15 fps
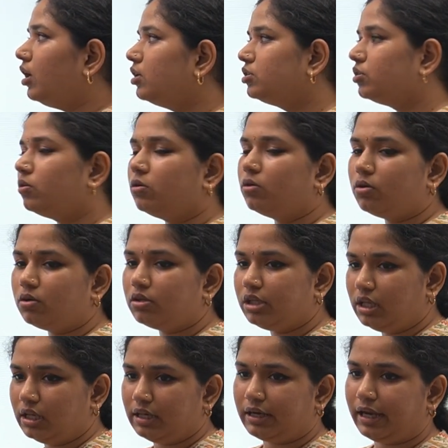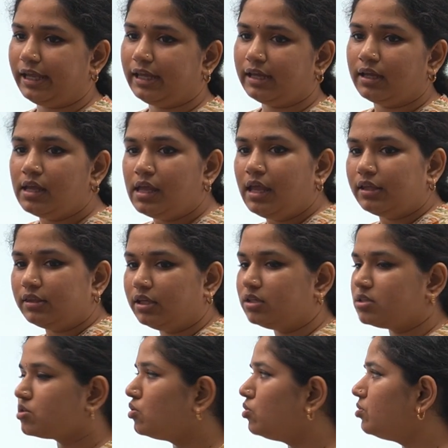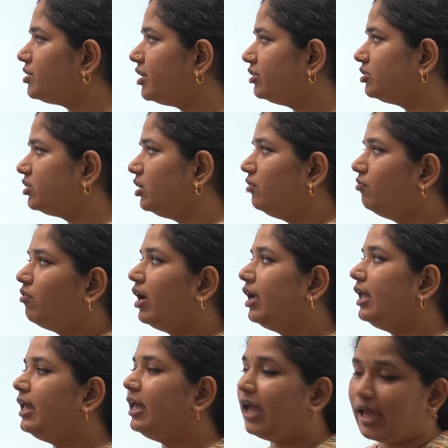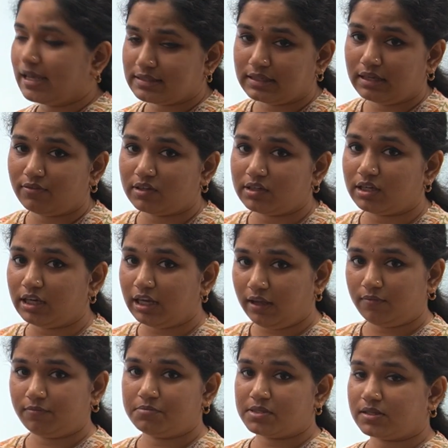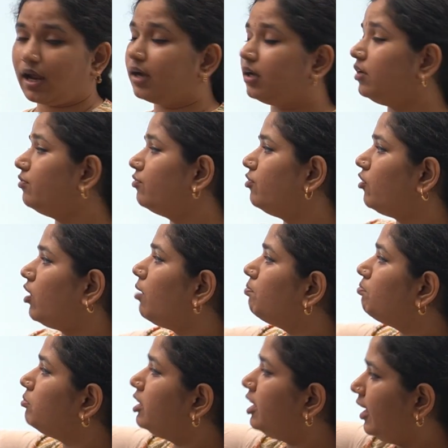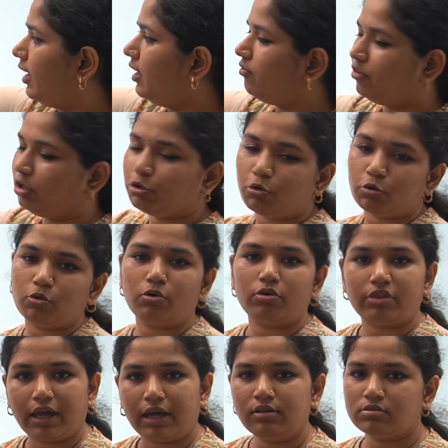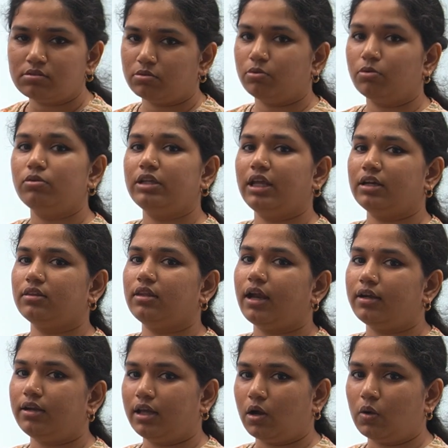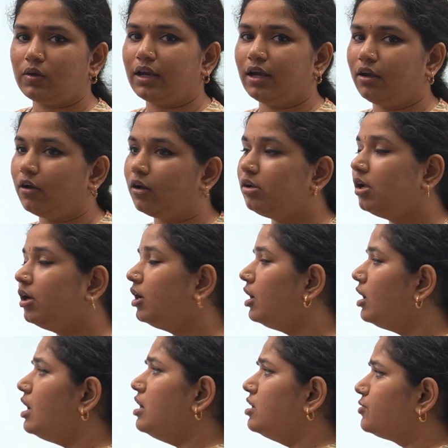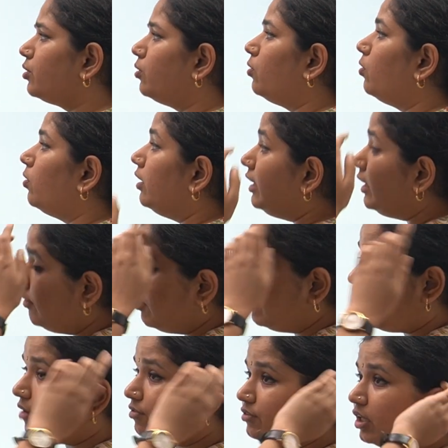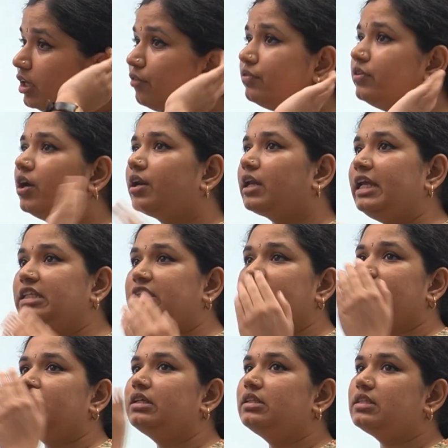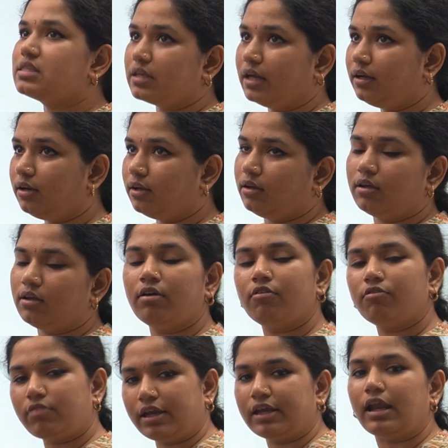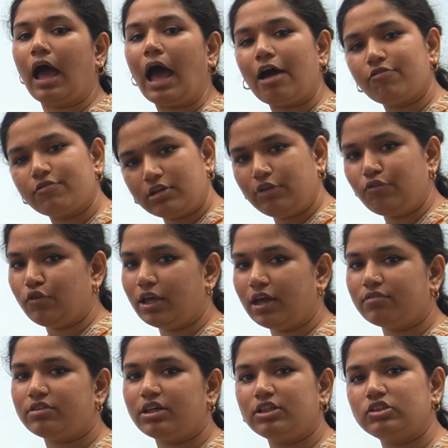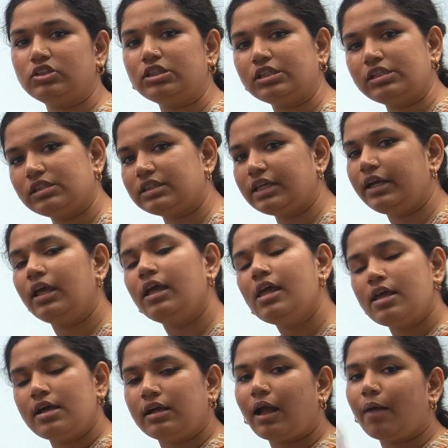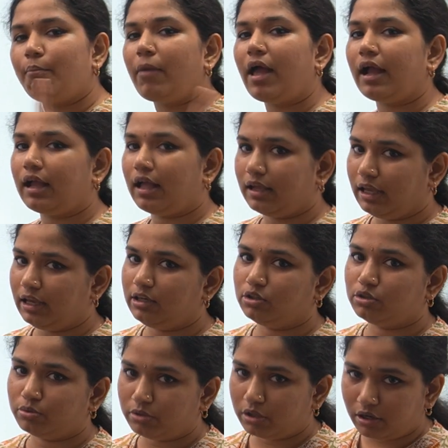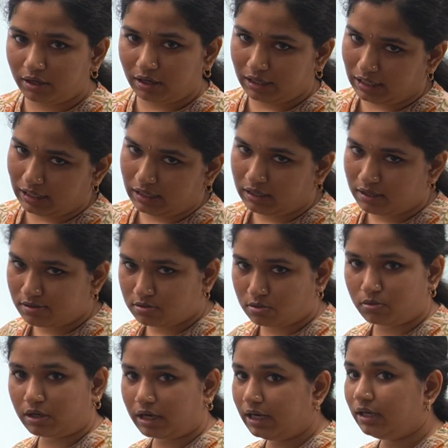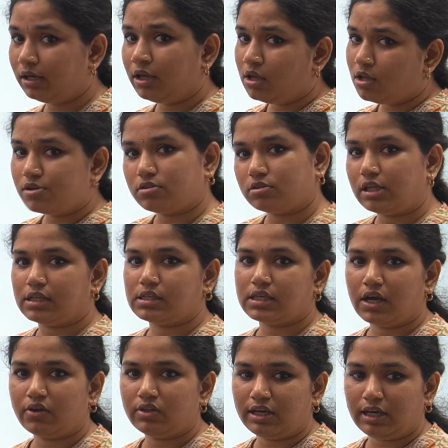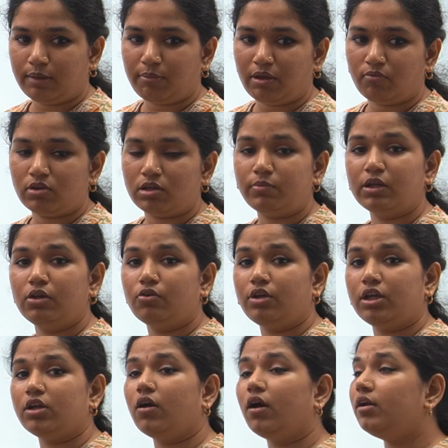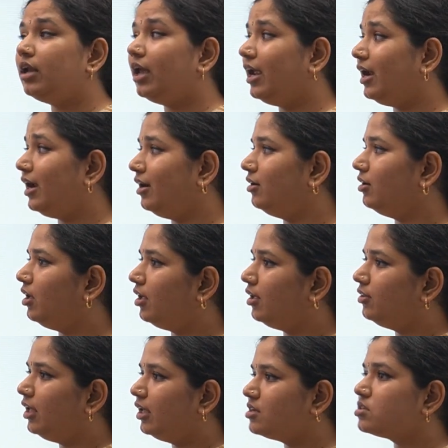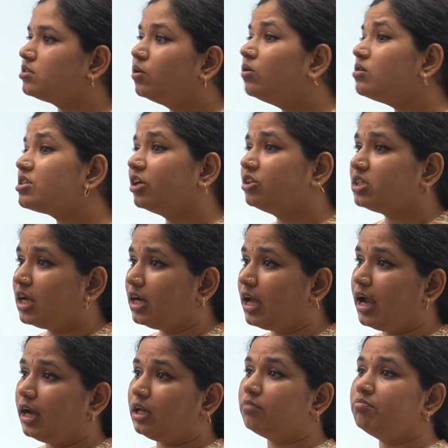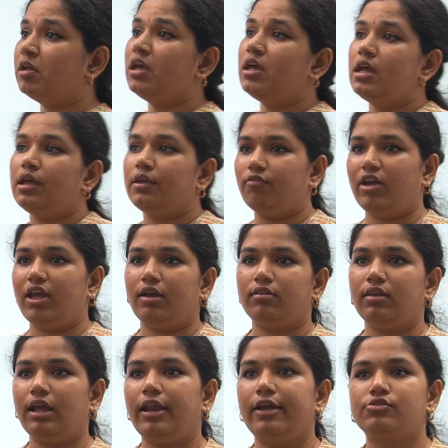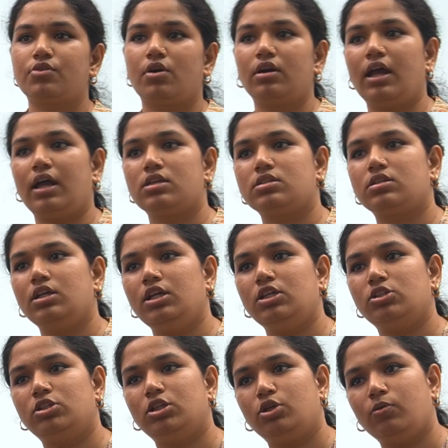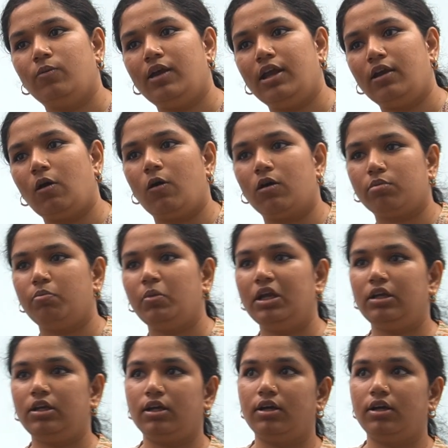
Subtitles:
So like there is no such thing why he has given a name starting from K, we don't know that, so don't get that doubt and all. So even after if you are reaching till Z, fine. After if you have reached till Z, come back again to your A. So right, so that's how the naming will be going on, and there is no such an atom where the electron has reached to an orbit